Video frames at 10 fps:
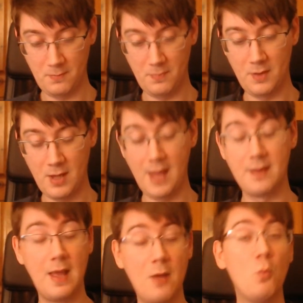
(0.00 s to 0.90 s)
it
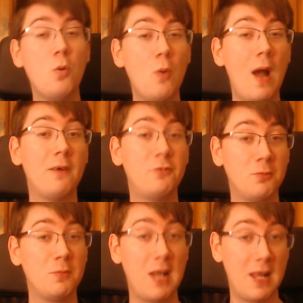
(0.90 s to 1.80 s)
will have some
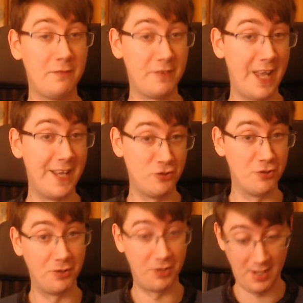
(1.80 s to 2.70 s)
clarifications in
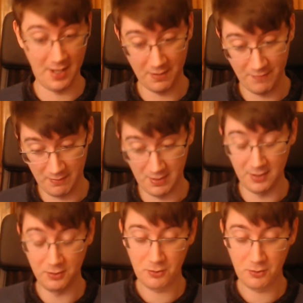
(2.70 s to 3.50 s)
it at the very least.